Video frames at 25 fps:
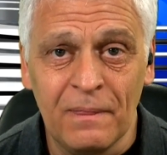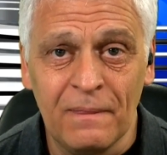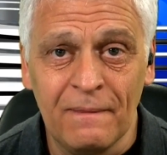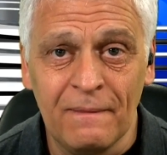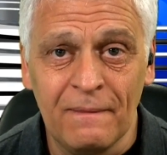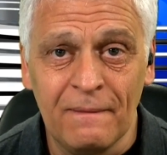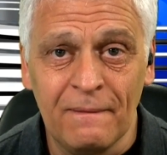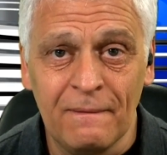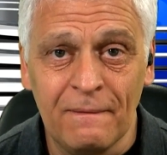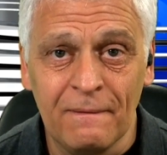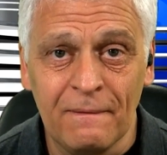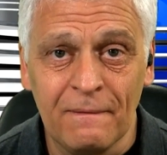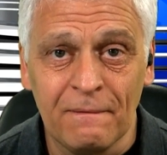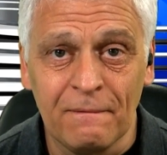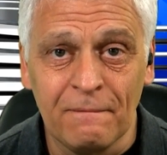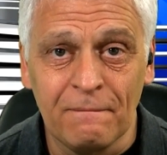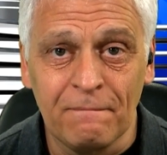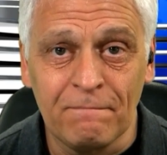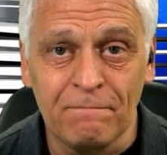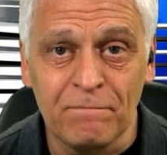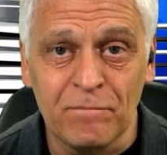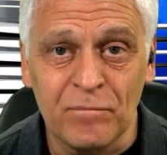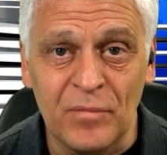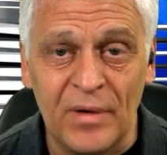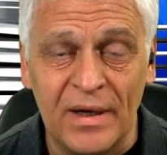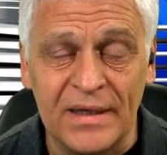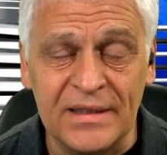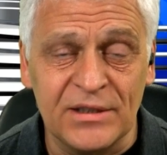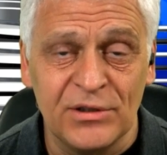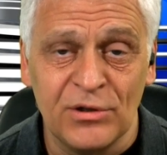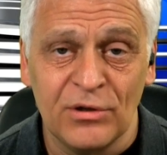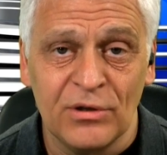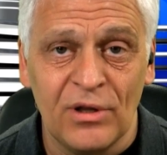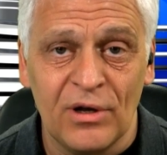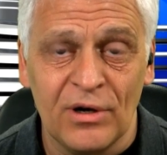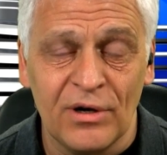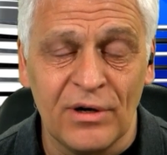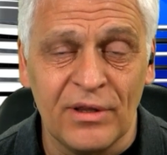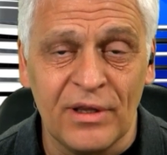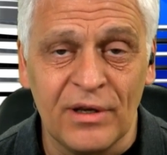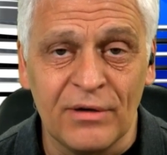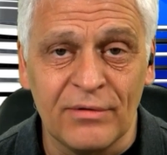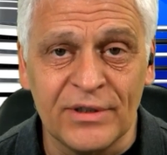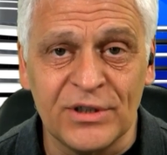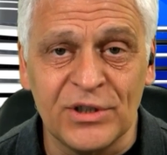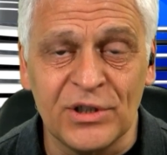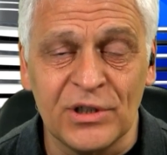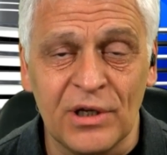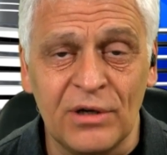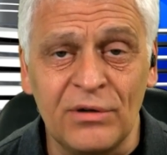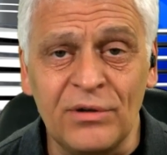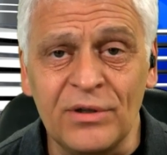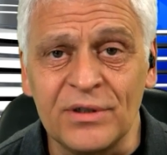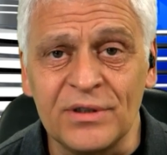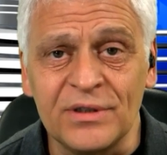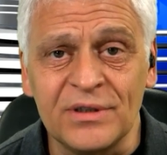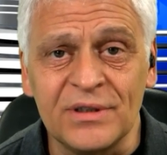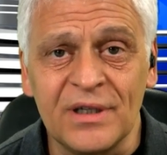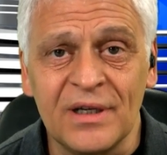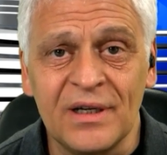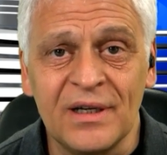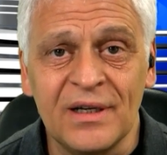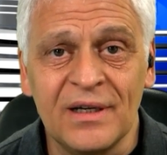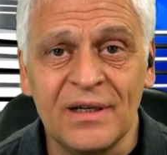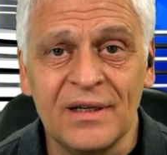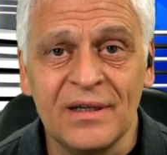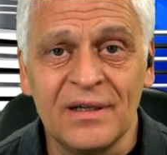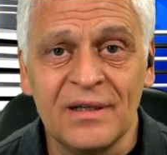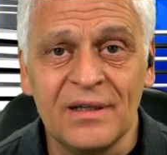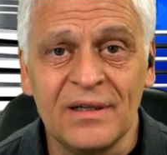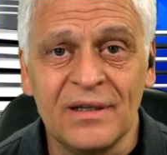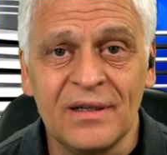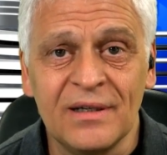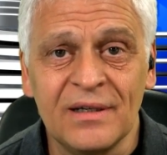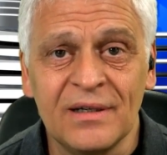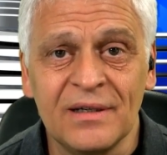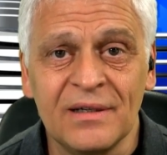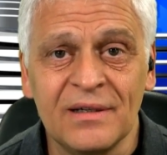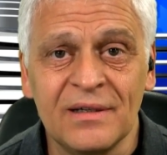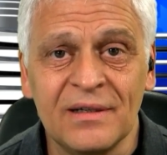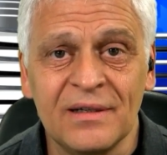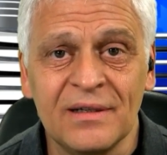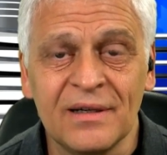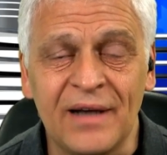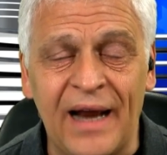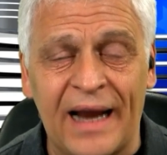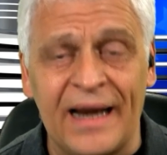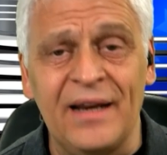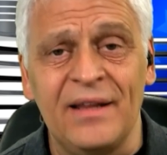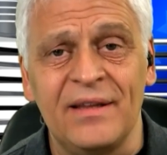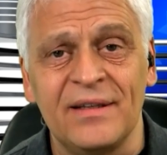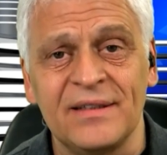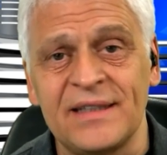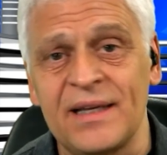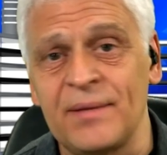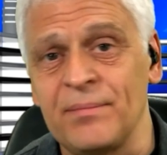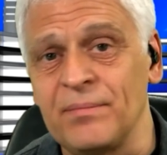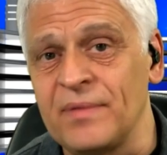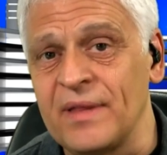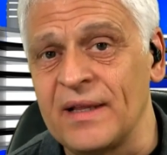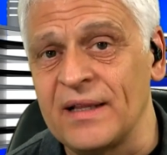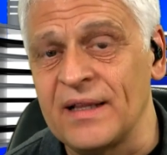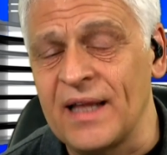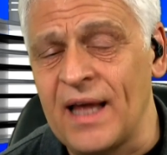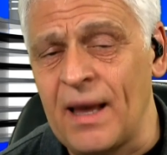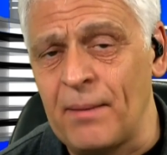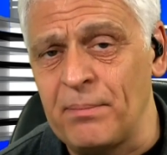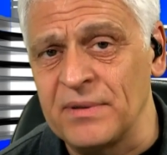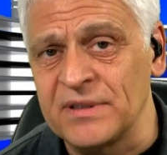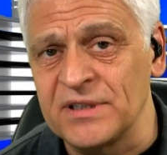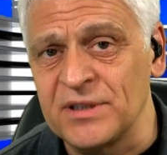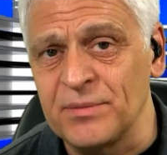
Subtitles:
Right? It's no longer the original owners. Kind of the same thing that happens in politics.